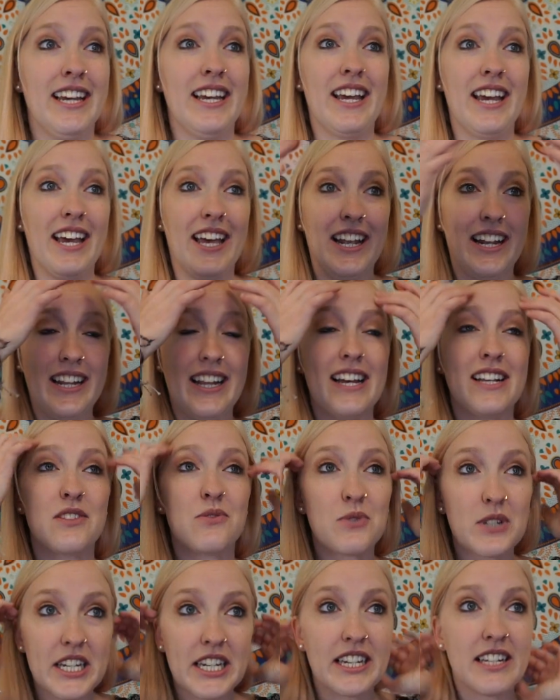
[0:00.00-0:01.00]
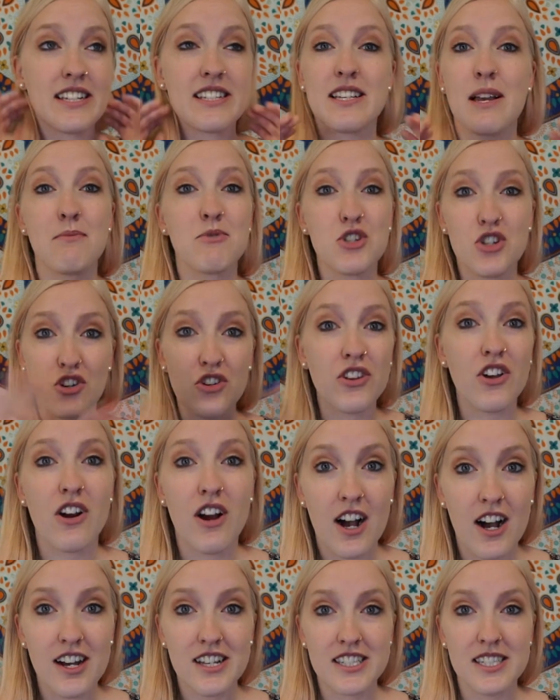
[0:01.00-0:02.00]
And that's ridiculous. I'm sure they're
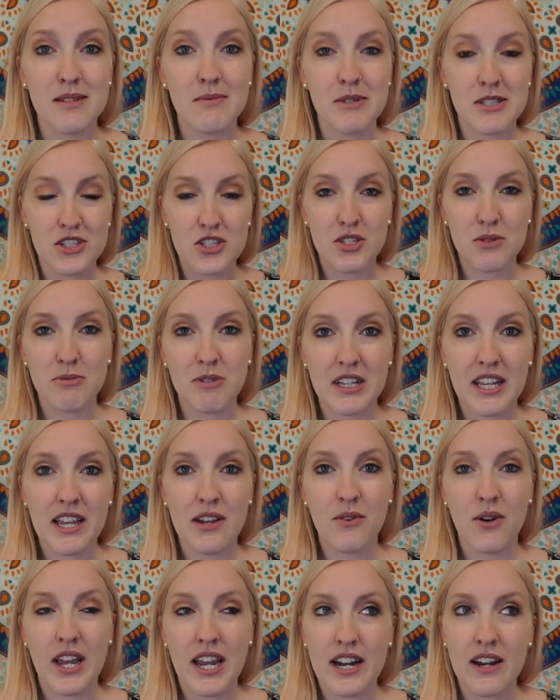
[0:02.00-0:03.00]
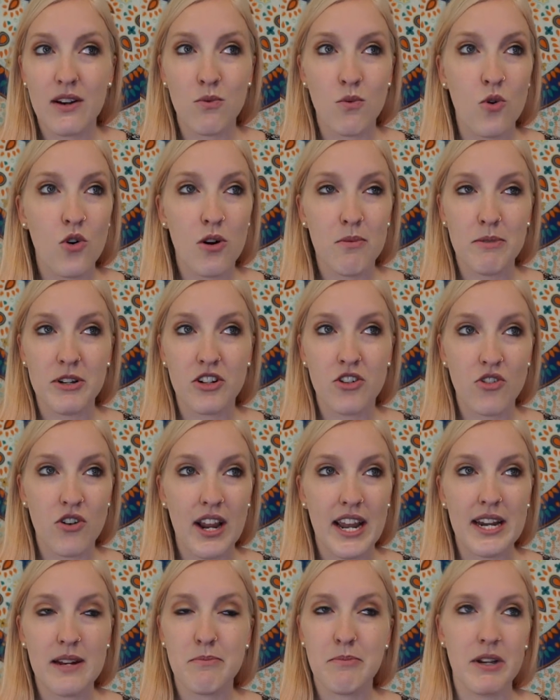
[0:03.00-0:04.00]
awesome and super lightweight and warm and
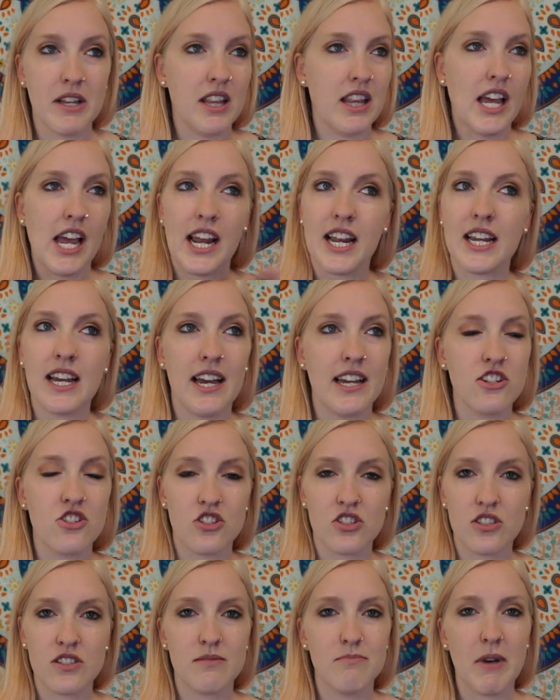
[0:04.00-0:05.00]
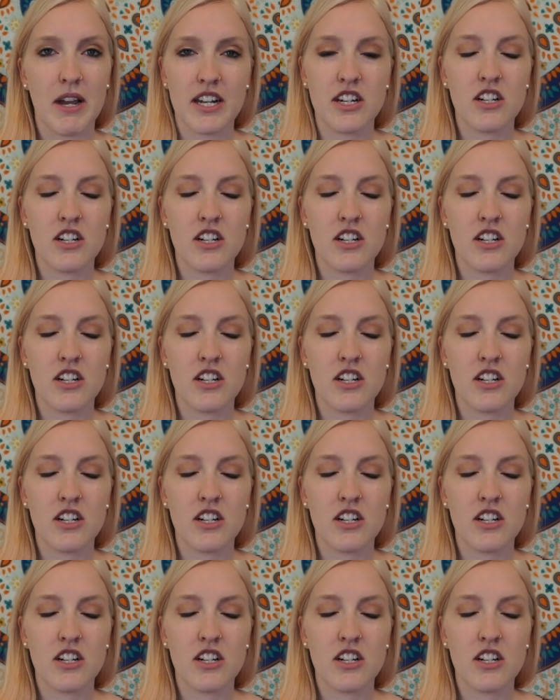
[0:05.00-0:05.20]
great, but like, my